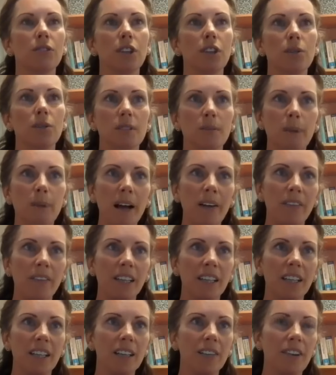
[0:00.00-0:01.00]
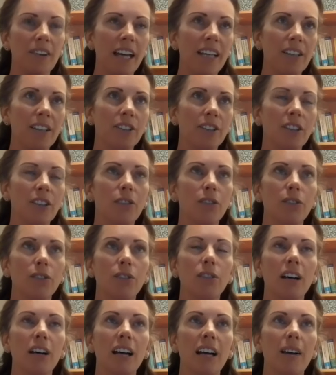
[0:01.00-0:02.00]
views about the innovation
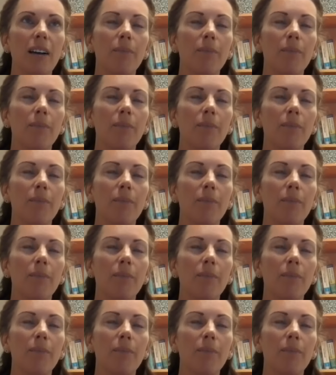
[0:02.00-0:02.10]
or